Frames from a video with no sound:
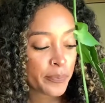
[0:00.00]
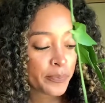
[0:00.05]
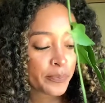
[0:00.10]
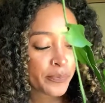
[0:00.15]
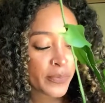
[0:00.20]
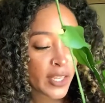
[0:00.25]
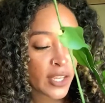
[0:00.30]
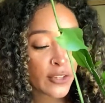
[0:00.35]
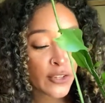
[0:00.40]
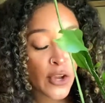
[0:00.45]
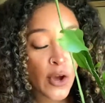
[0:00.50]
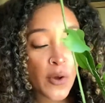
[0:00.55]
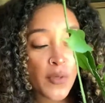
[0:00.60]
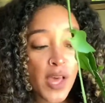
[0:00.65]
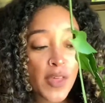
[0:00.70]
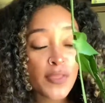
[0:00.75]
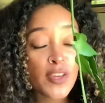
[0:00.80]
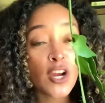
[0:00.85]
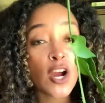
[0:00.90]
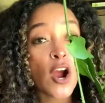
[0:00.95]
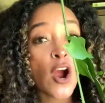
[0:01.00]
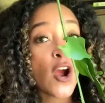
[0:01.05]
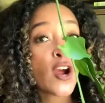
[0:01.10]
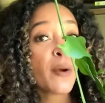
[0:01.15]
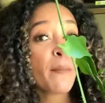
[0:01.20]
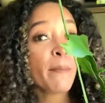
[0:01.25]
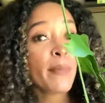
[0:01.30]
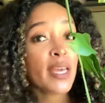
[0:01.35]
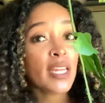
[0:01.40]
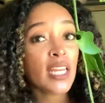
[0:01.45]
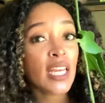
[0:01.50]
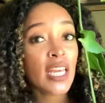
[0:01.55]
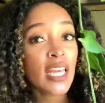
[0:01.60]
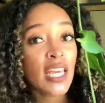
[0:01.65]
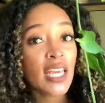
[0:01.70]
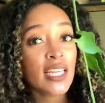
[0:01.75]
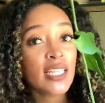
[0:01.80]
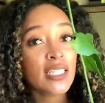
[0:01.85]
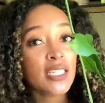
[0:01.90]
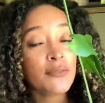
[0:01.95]
know that there are
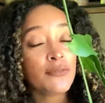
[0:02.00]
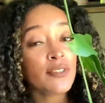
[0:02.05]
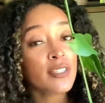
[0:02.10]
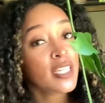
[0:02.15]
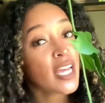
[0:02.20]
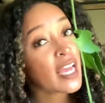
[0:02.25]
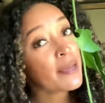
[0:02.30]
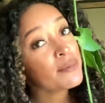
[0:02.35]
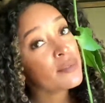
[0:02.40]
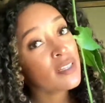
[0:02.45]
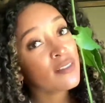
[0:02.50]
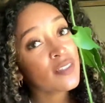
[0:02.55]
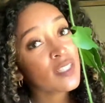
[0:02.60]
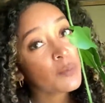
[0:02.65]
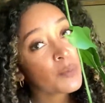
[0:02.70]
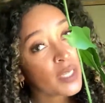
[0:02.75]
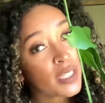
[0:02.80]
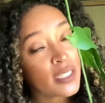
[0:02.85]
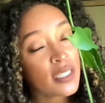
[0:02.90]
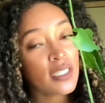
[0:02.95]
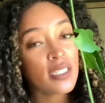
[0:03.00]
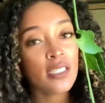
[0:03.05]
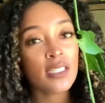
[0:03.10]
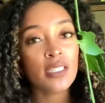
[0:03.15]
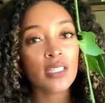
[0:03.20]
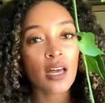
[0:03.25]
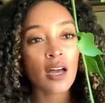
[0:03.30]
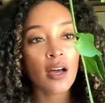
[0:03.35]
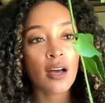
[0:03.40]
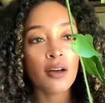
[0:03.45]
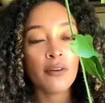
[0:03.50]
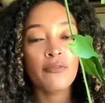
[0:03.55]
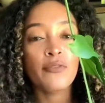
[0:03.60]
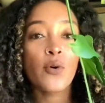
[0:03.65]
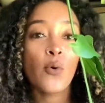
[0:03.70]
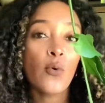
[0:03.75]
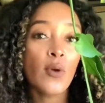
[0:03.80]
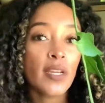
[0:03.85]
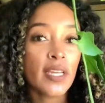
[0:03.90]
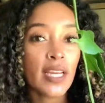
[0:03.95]
many different types of species of the
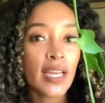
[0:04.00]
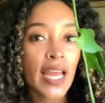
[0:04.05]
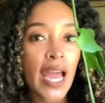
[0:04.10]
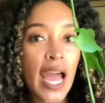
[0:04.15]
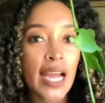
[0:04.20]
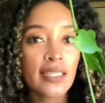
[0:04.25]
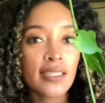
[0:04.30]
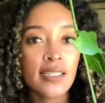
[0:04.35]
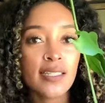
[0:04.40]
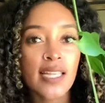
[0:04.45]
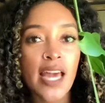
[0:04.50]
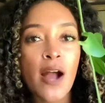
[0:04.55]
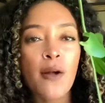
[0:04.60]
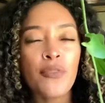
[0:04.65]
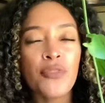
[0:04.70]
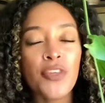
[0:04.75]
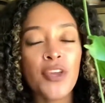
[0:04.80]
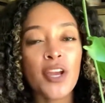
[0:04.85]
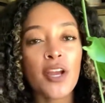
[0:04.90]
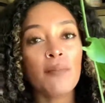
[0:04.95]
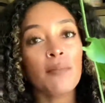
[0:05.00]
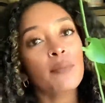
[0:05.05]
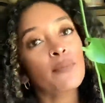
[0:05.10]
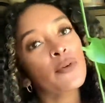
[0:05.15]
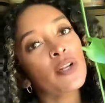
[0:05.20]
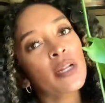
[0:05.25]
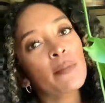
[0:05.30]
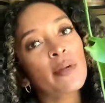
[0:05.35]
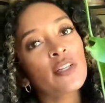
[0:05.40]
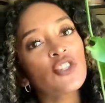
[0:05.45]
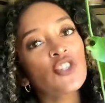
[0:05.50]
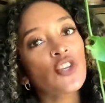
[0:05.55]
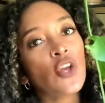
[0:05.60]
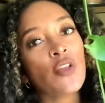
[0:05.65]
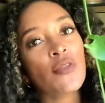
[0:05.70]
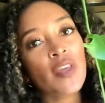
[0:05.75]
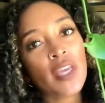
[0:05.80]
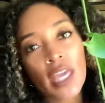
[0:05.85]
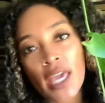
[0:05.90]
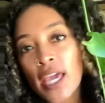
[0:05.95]
orchid cactus out there, but pretty much
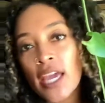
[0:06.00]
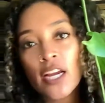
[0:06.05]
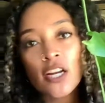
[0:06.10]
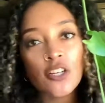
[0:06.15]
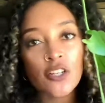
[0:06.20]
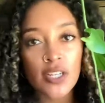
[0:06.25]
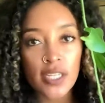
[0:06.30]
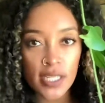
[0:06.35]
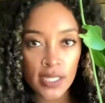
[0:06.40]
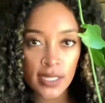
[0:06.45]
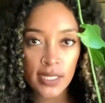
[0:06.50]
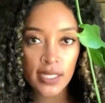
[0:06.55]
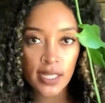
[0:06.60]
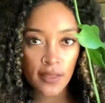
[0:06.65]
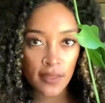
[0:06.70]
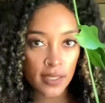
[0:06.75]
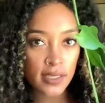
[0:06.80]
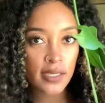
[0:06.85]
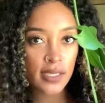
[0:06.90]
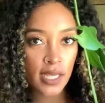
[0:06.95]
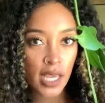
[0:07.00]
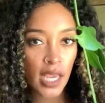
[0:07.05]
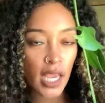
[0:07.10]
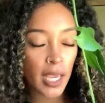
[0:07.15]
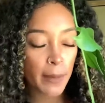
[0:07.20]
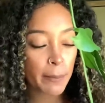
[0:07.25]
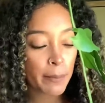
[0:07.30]
the care is the same.